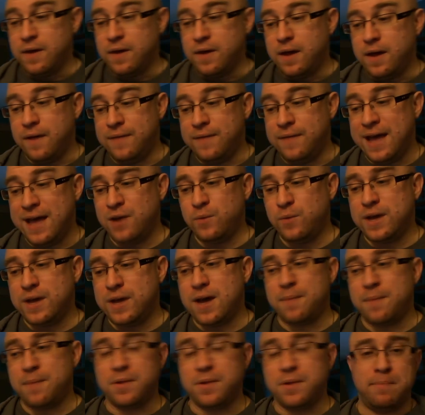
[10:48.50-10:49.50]
And then we
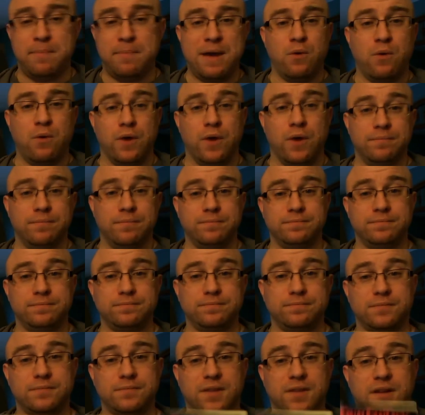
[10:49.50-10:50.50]
come to the big one,
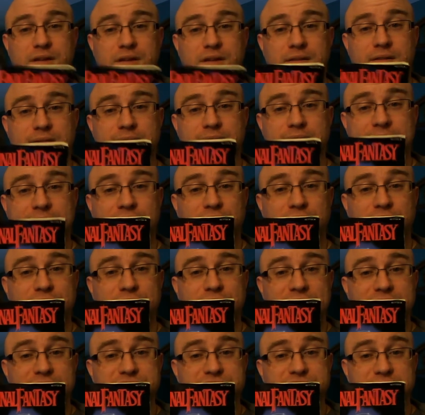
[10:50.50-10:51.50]
Final
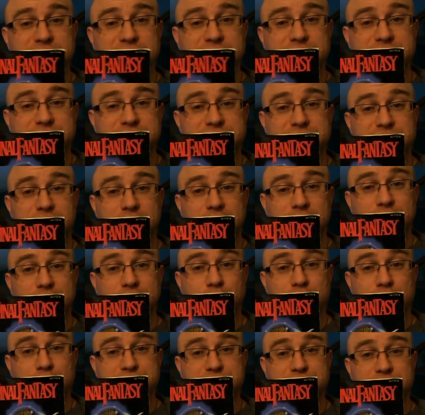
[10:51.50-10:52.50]
Fantasy. This, of
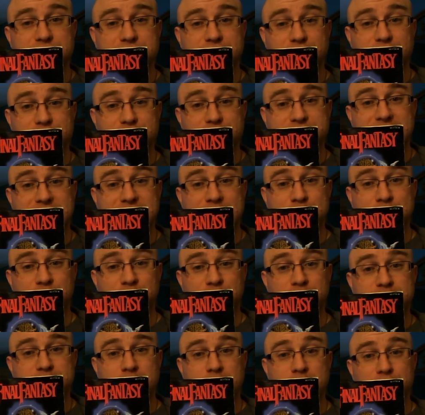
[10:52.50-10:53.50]
course, is the first game, and
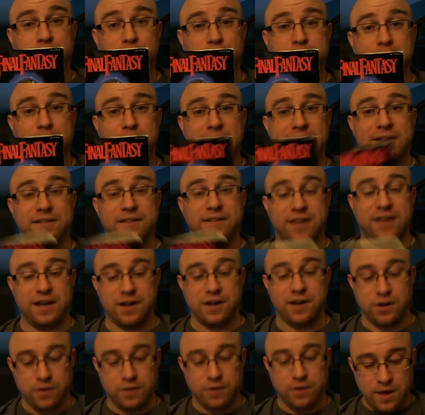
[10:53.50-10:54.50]
it was published by
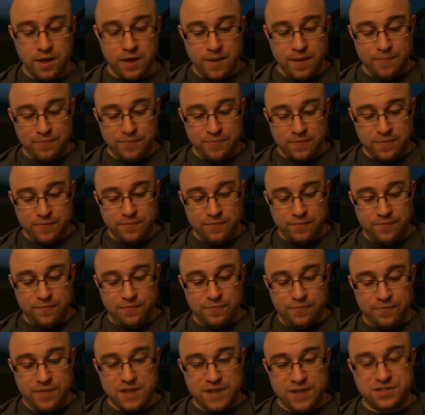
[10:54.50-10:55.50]
Nintendo.
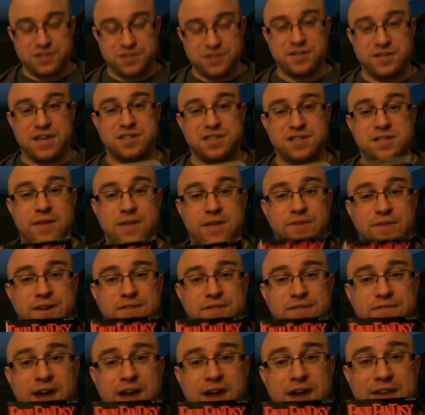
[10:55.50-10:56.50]
This is a
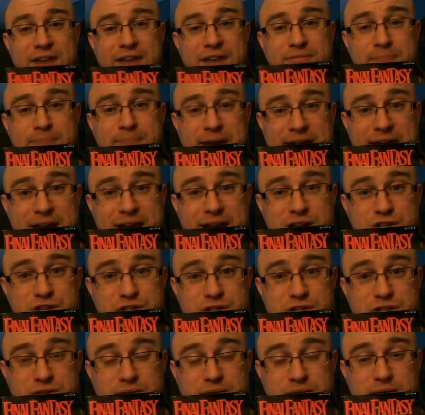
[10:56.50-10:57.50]

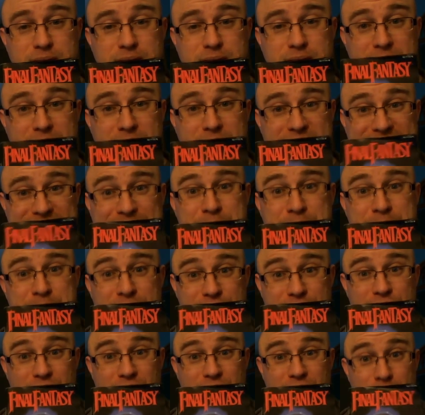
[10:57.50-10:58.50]
75-page
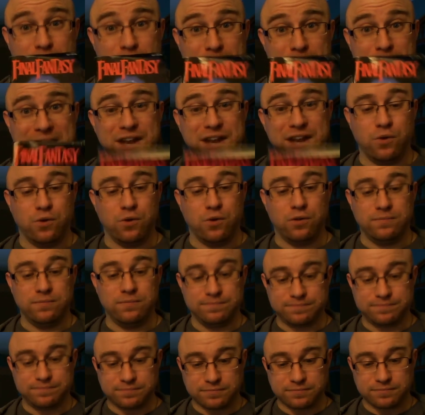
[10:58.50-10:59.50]
behemoth of a manual,
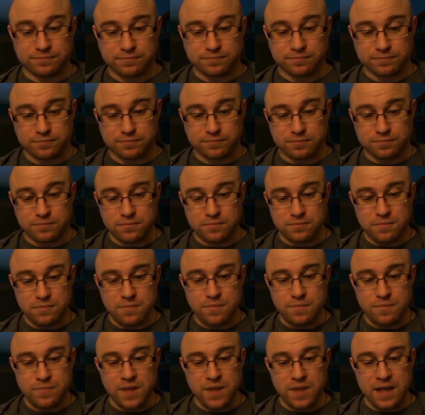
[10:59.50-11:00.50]

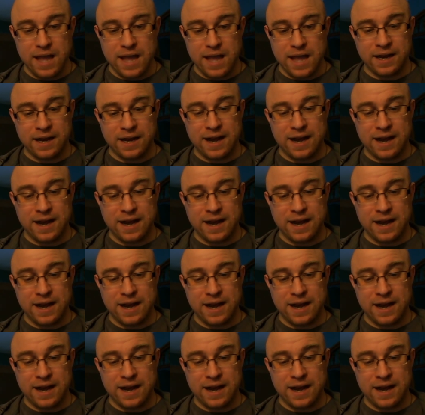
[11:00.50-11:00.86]
and it